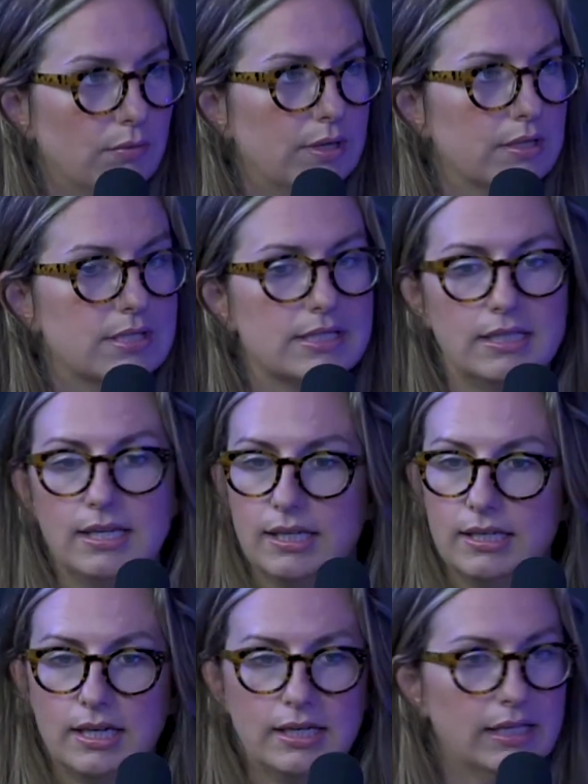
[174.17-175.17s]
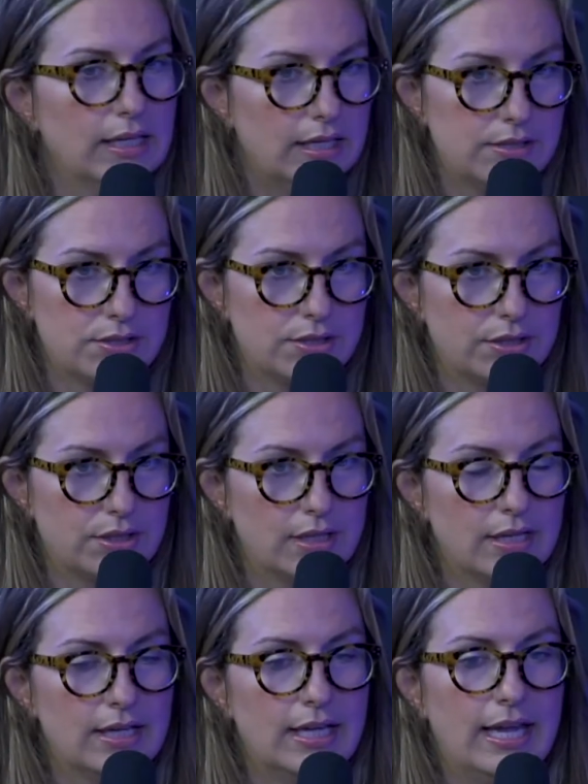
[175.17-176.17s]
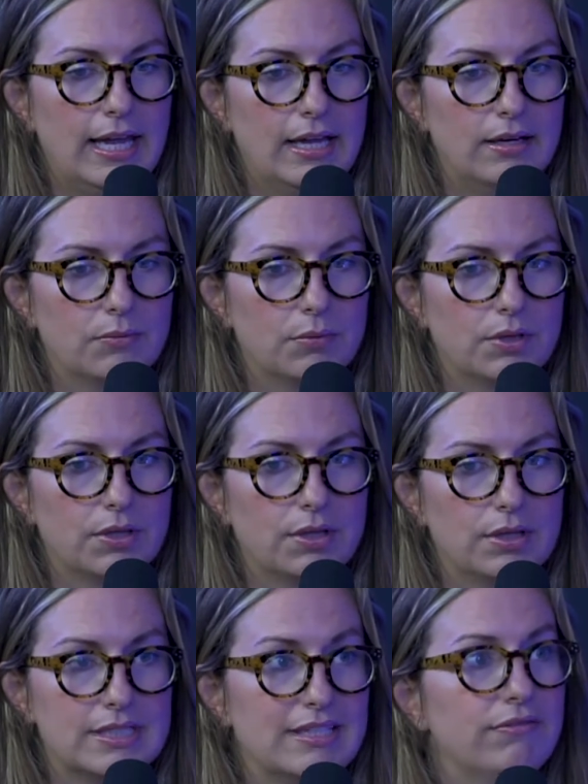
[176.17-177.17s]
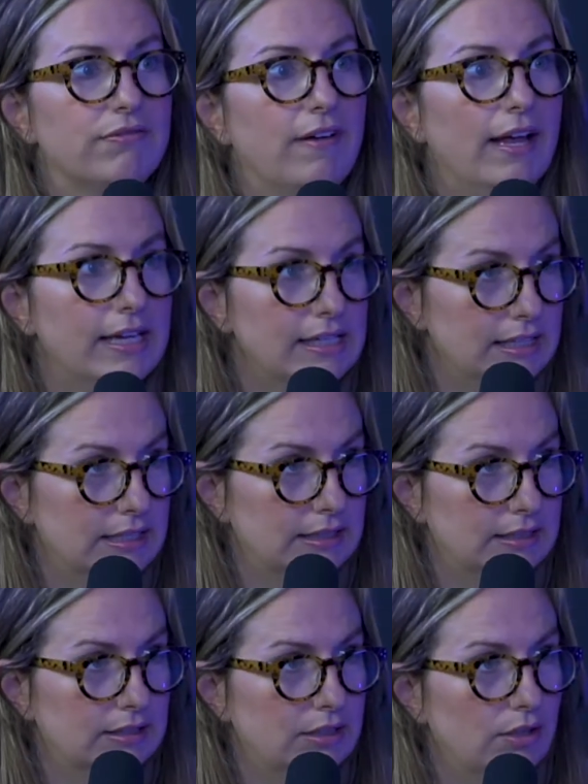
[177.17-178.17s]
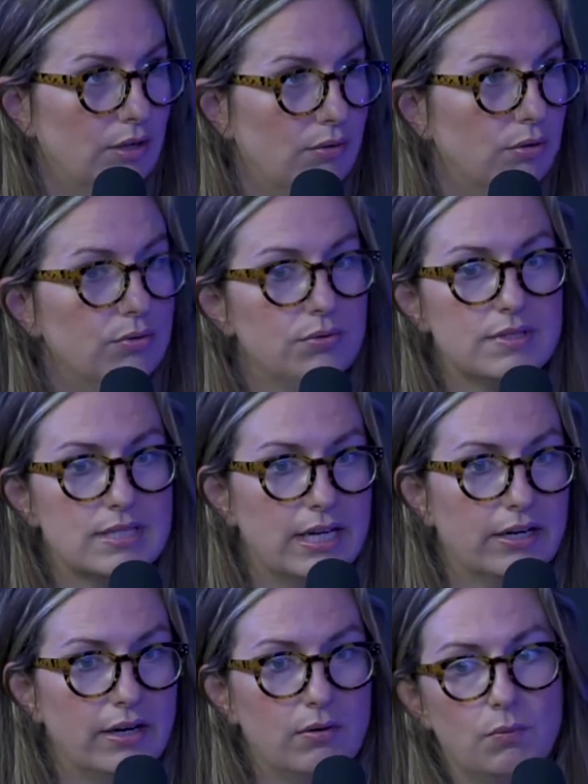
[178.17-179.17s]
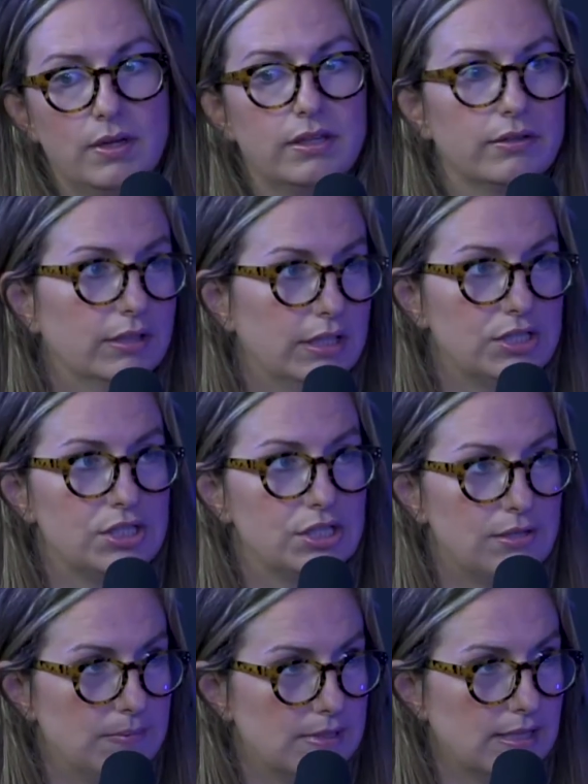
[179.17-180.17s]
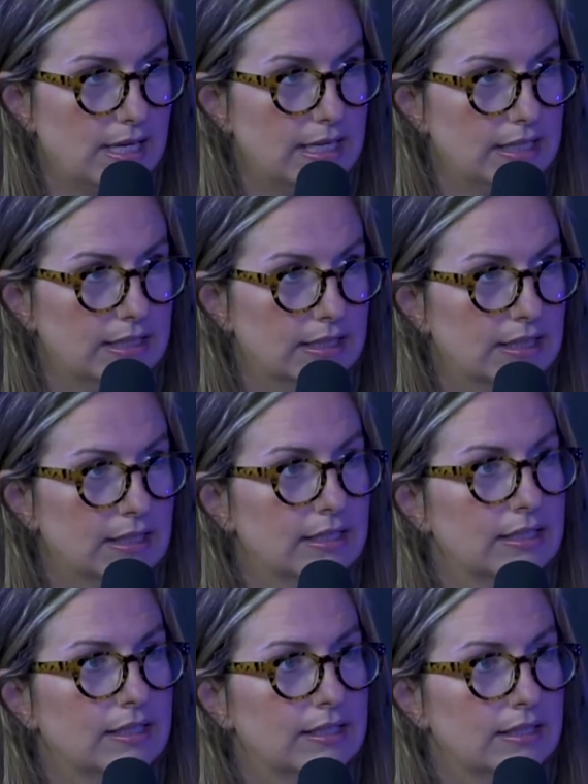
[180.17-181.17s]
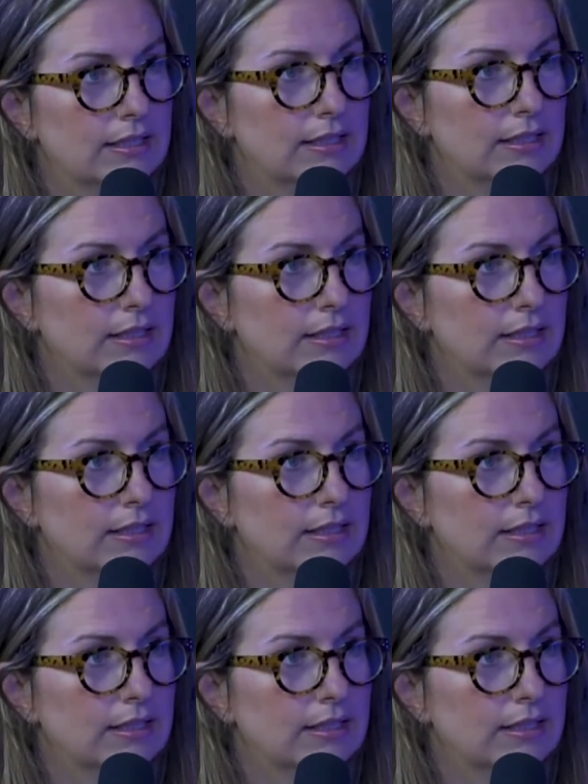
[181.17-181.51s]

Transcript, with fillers: where sin had not yet entered, and we're defining, you know, who's there and what their relationship is like. And what's their purpose.